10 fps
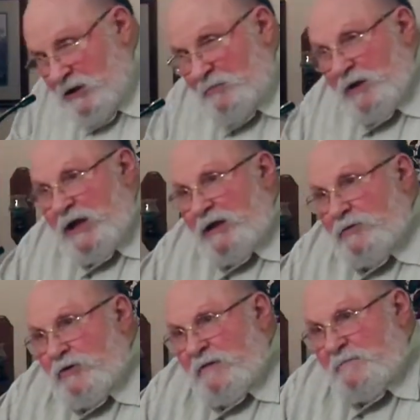in man,
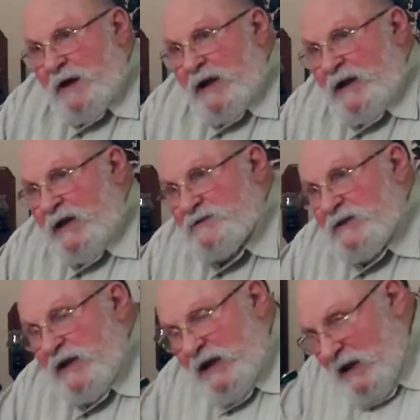or if man has
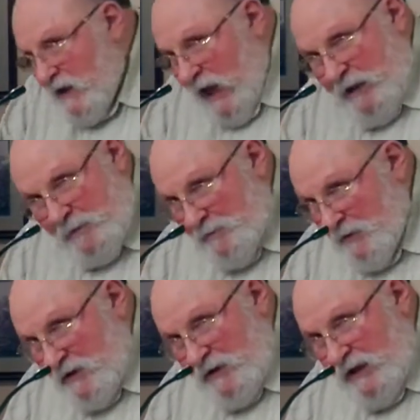any
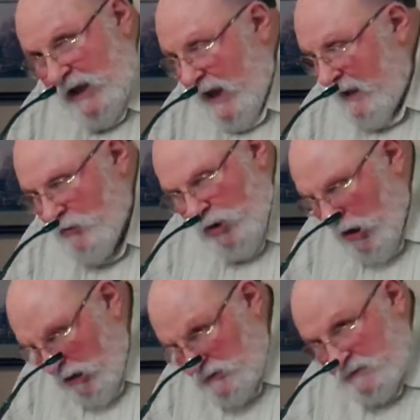capability at
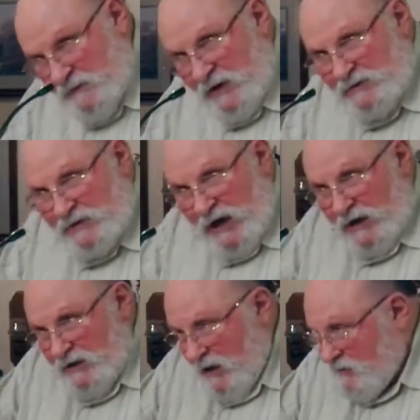all, so far as
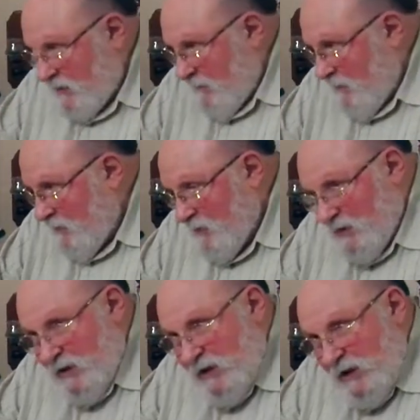God counts
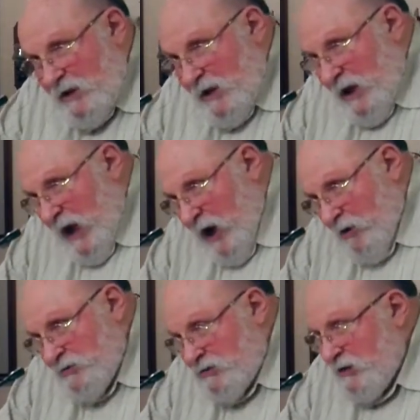capability,
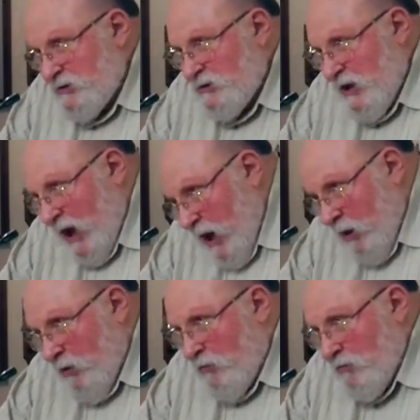how, just
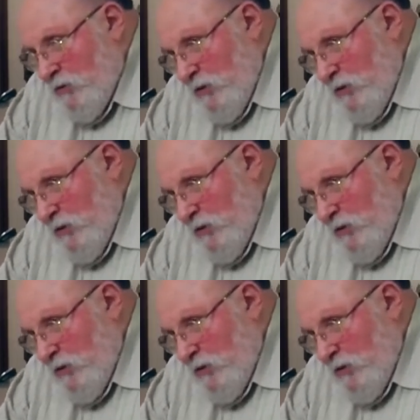how,